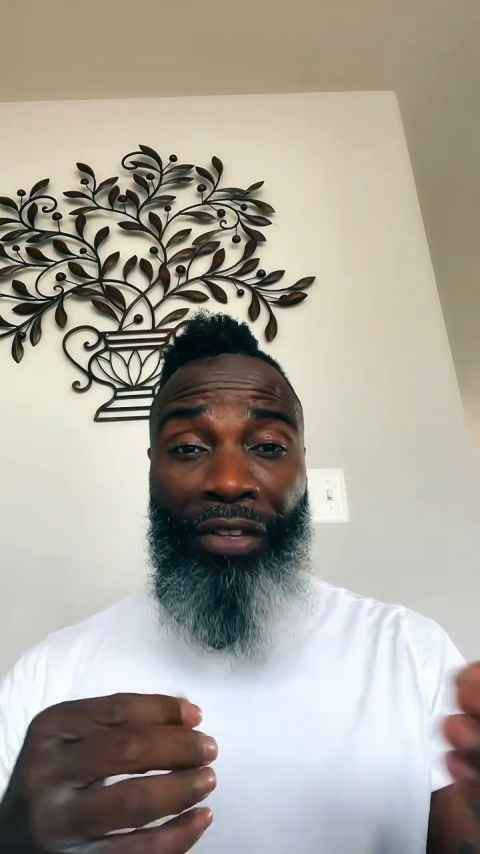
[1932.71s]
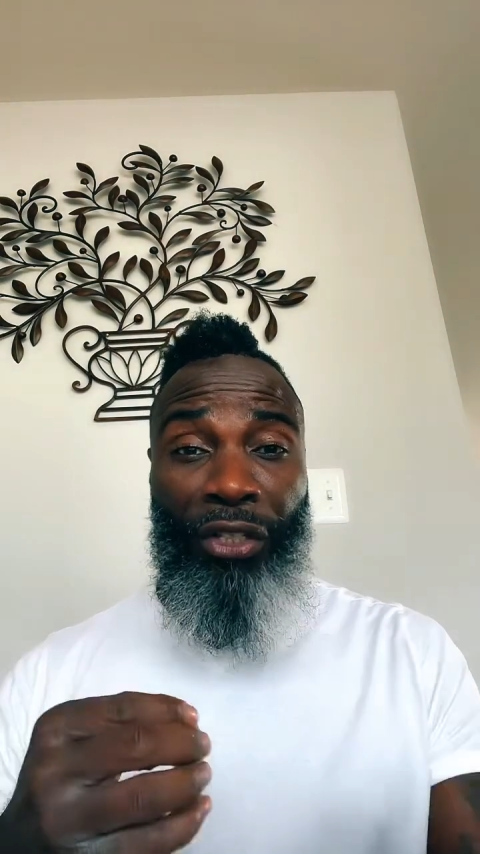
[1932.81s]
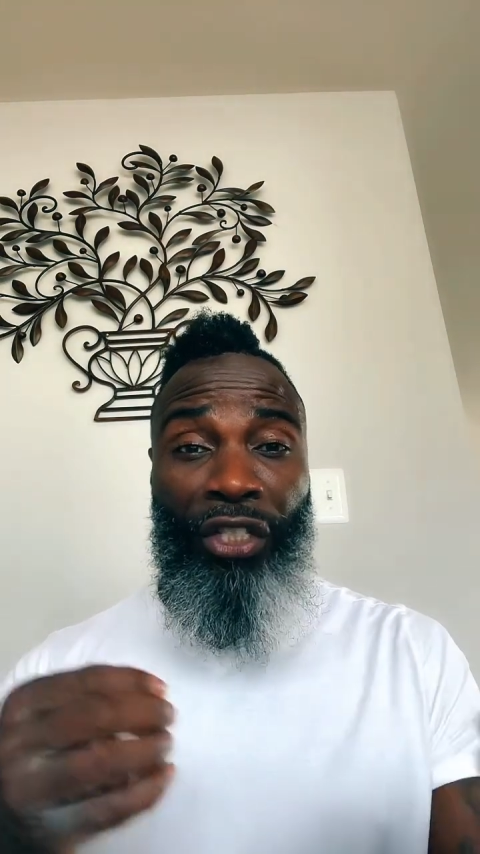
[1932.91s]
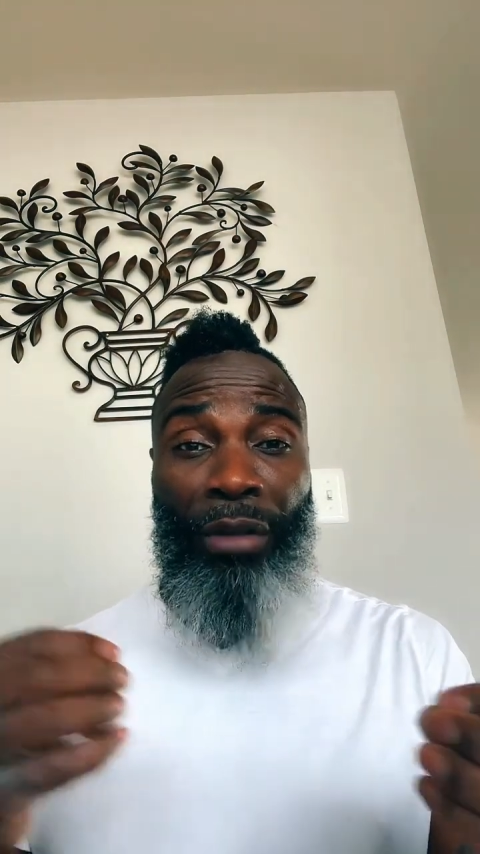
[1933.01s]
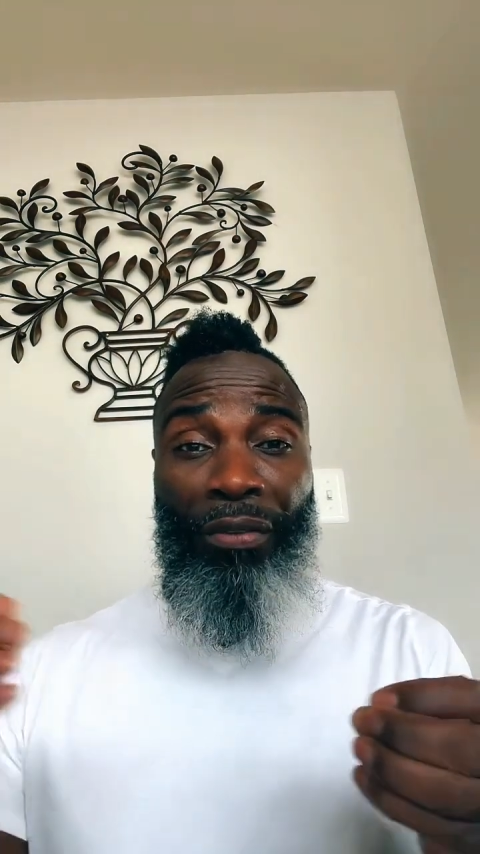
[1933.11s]

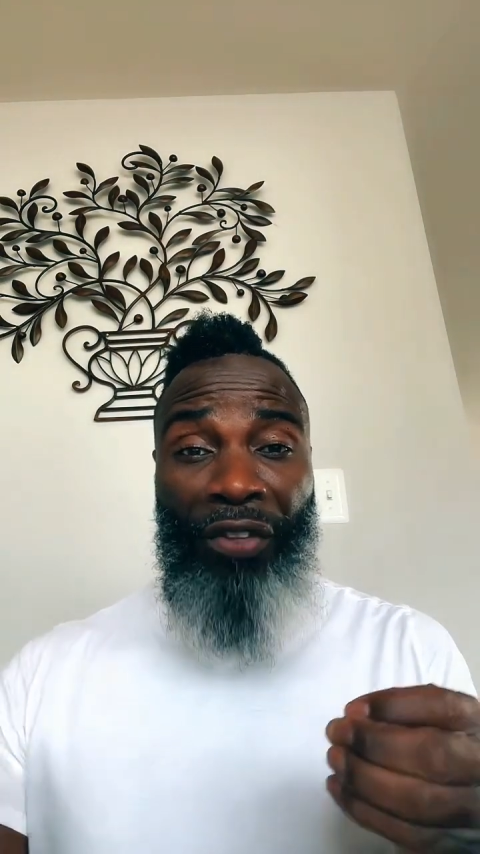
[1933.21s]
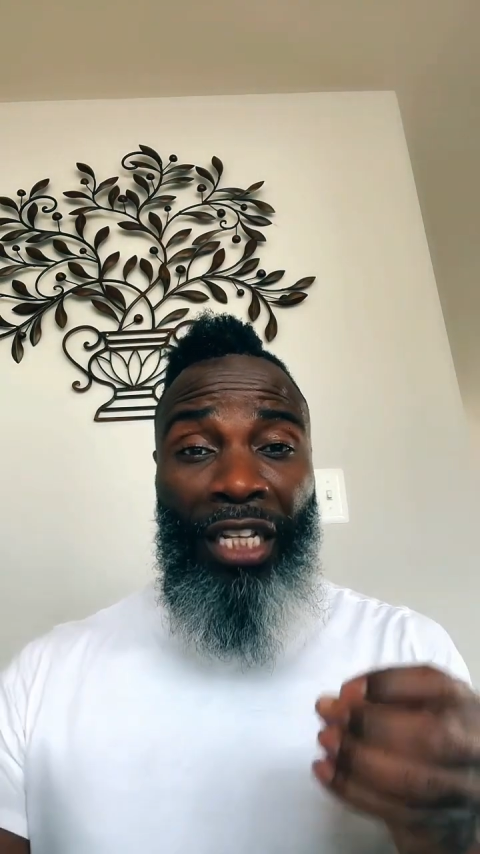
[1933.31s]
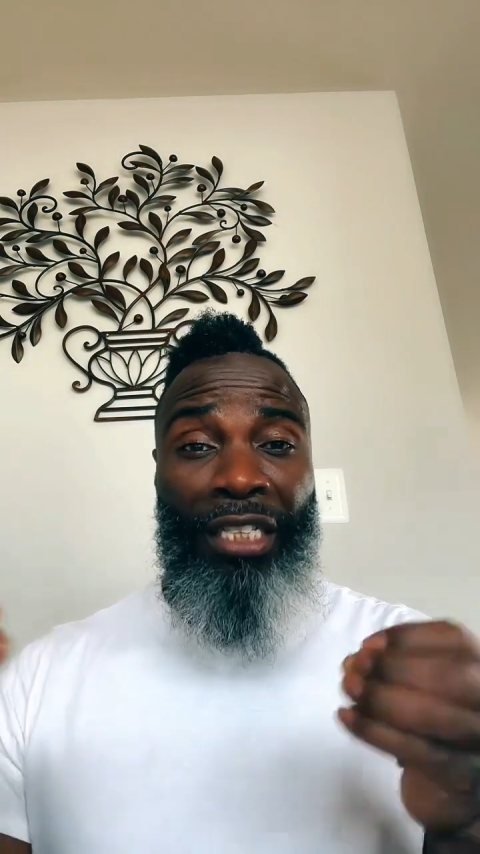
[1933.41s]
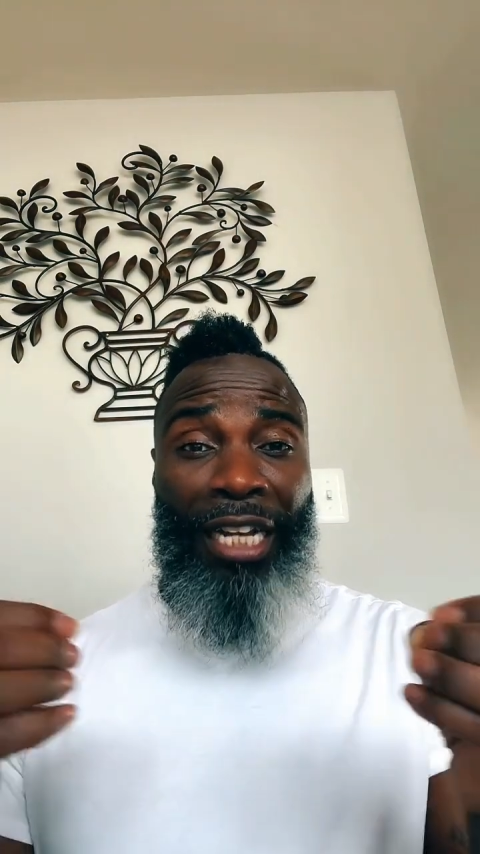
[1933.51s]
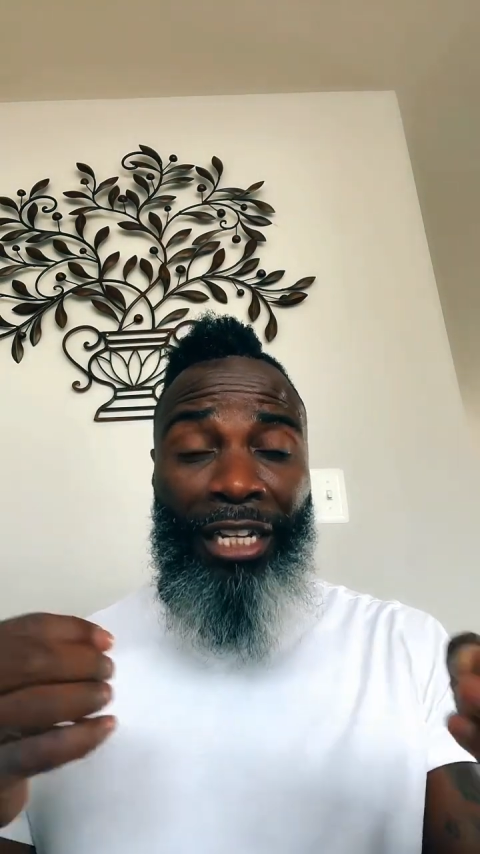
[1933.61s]
There's some of
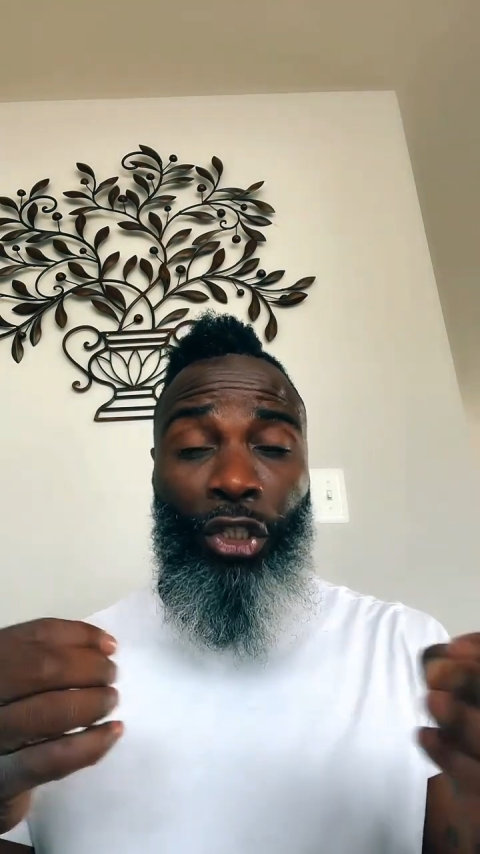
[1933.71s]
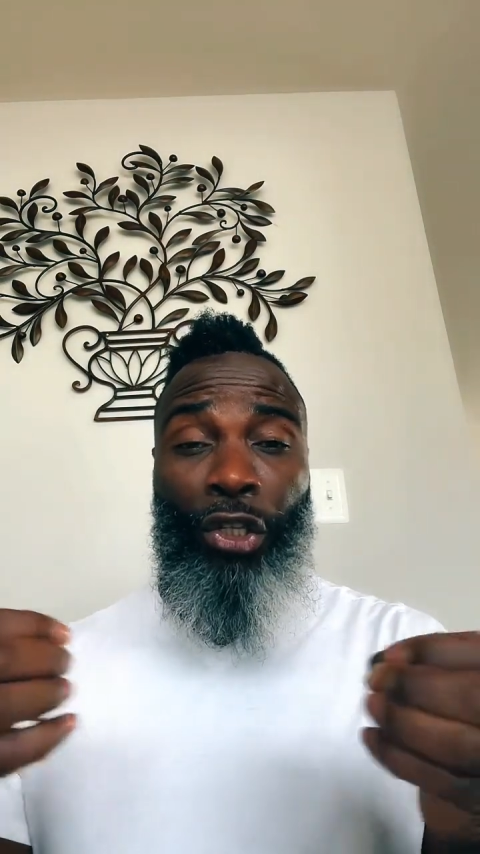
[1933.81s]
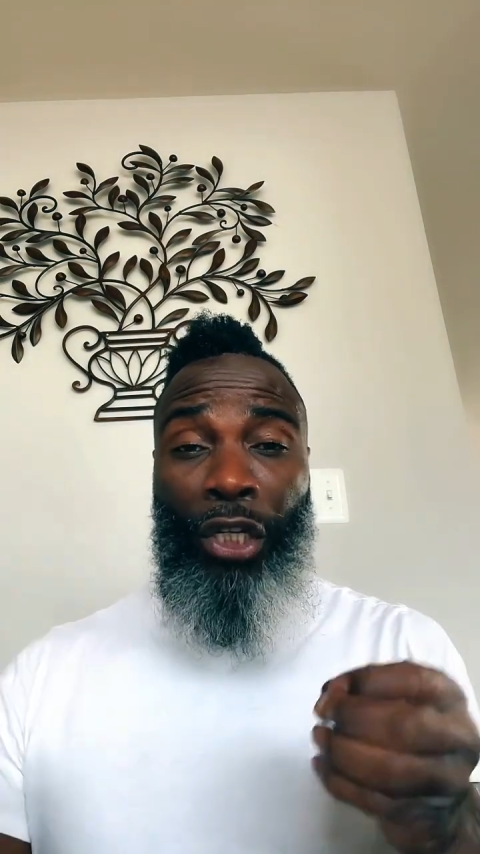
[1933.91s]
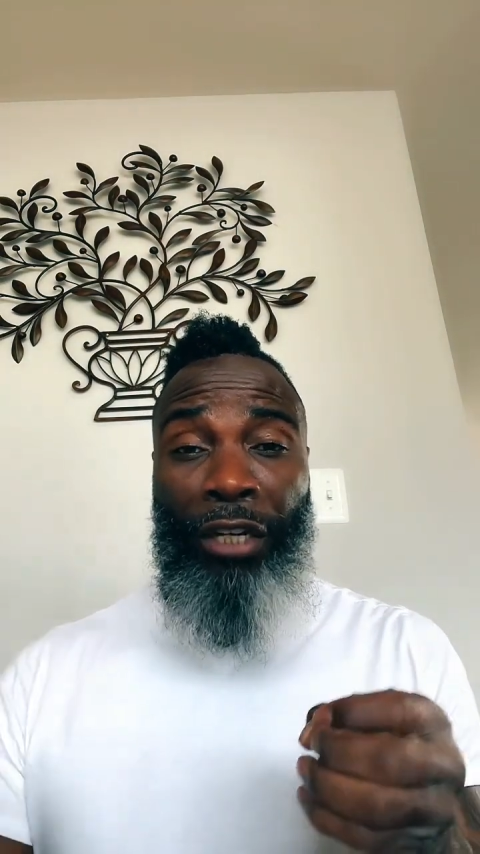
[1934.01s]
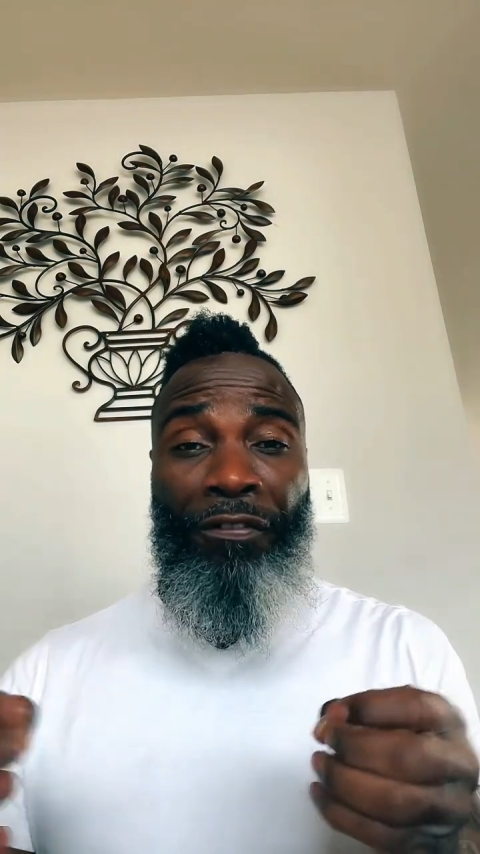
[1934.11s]
these that
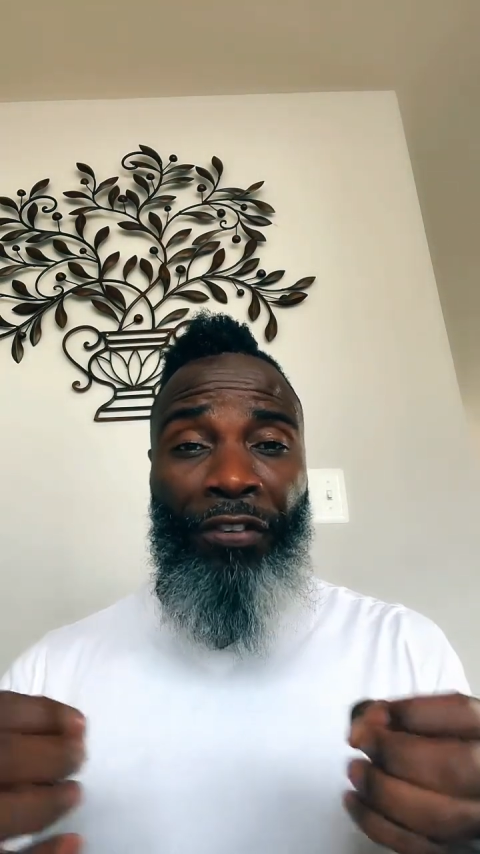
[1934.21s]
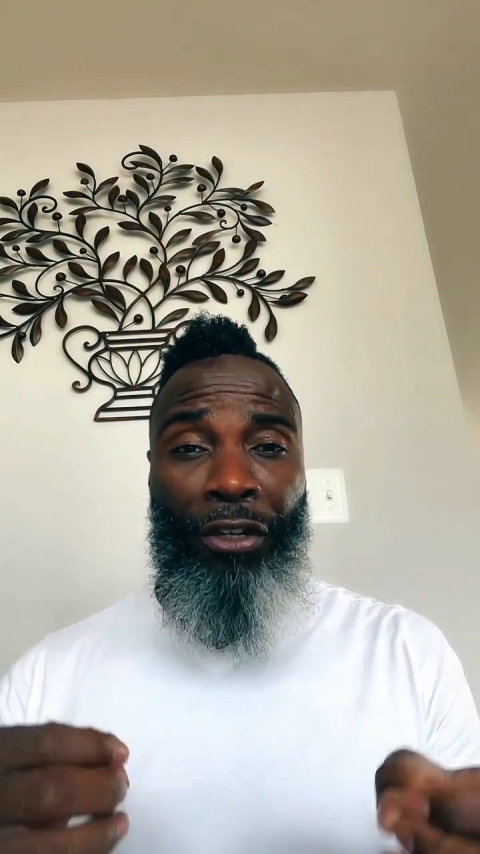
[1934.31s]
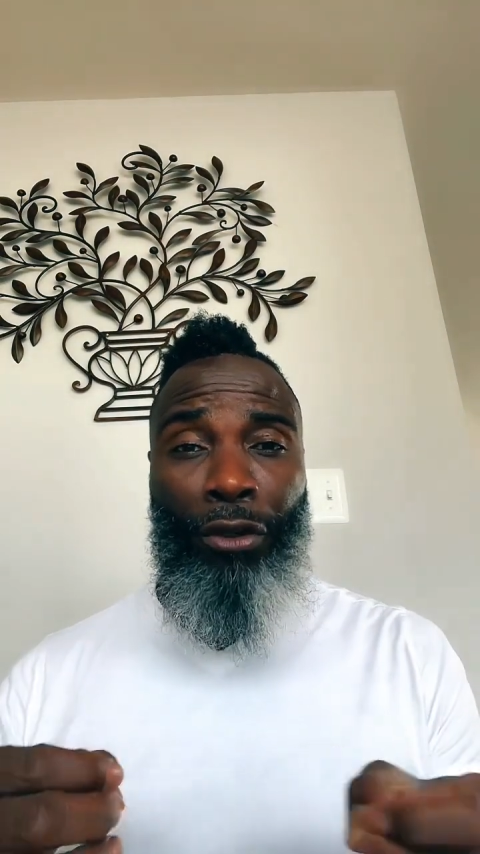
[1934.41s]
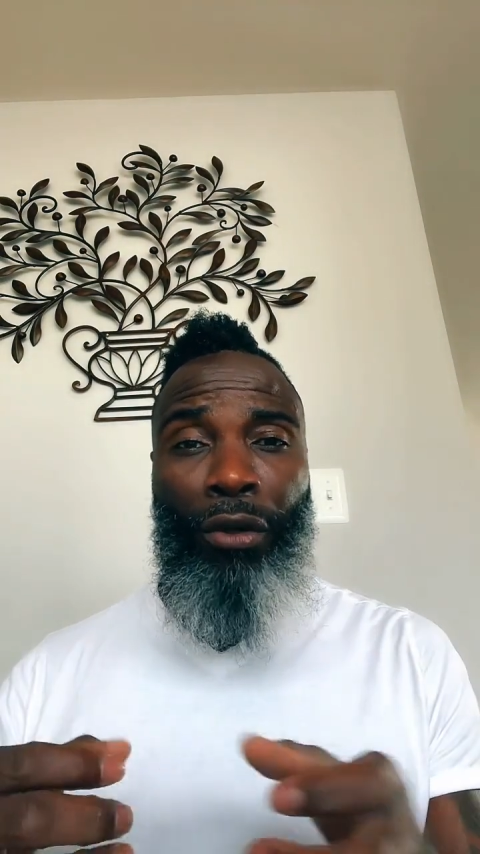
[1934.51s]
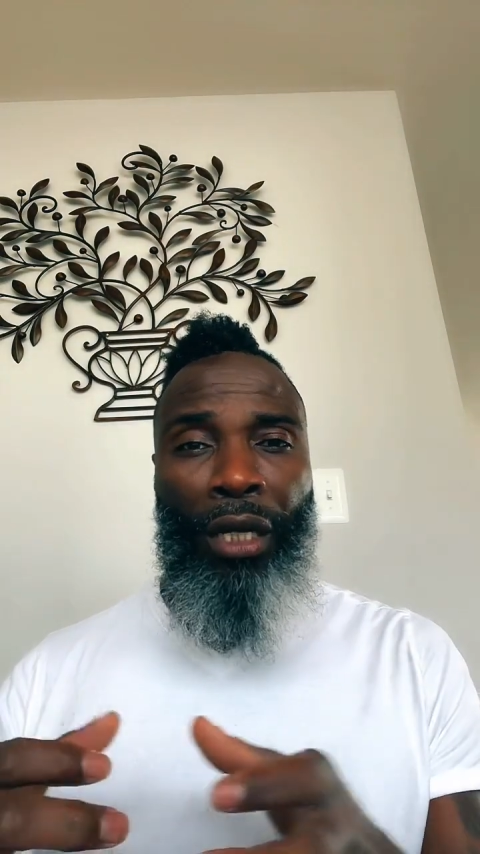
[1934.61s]
you're going to
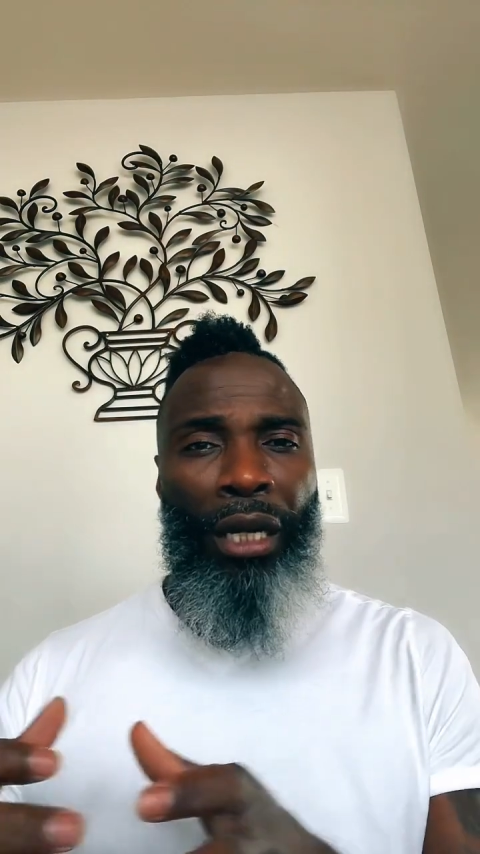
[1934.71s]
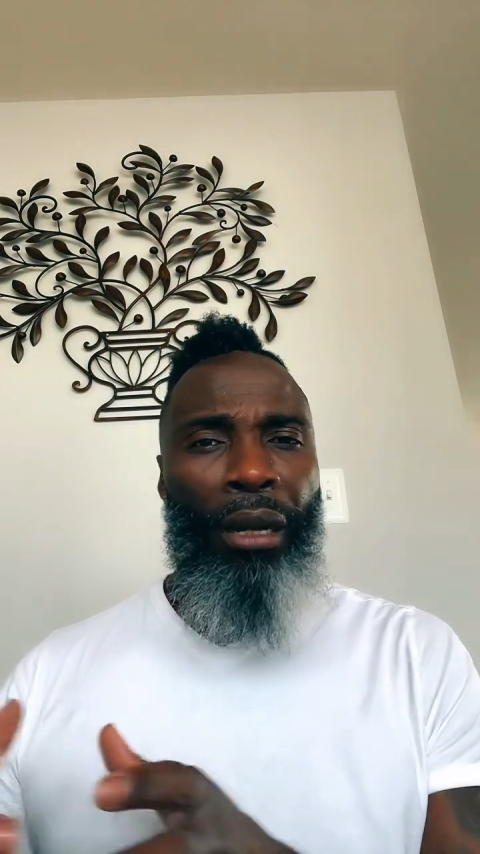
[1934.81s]
feel